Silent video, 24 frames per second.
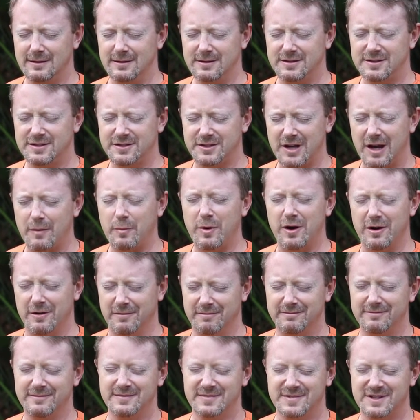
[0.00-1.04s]

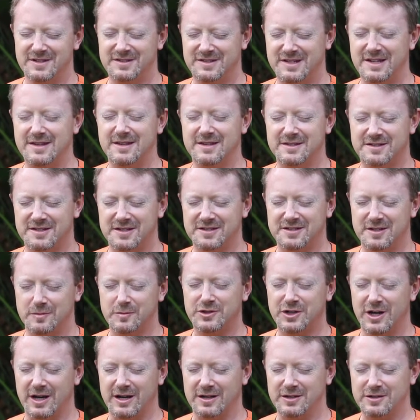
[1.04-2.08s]
stubborn to see this system
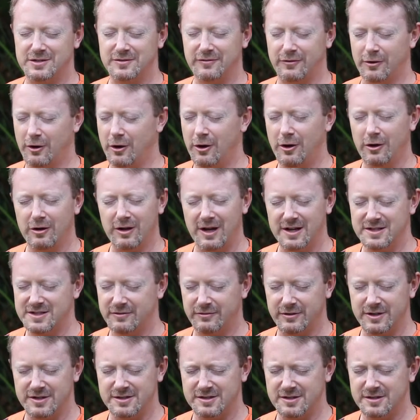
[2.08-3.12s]
change for all kinds
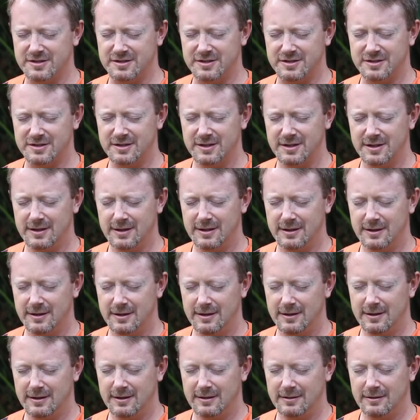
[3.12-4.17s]
of reasons.
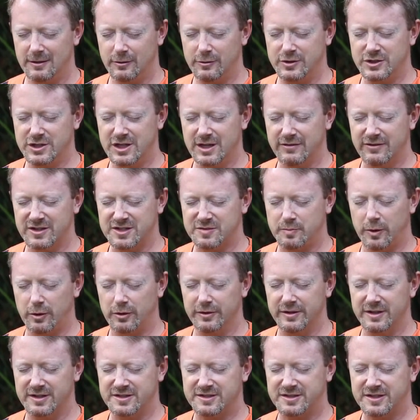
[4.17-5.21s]
Lord, would you give us
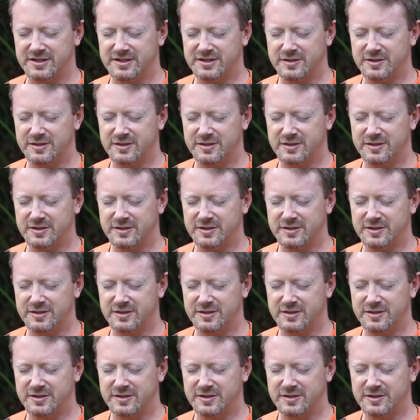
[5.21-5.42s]
boldness to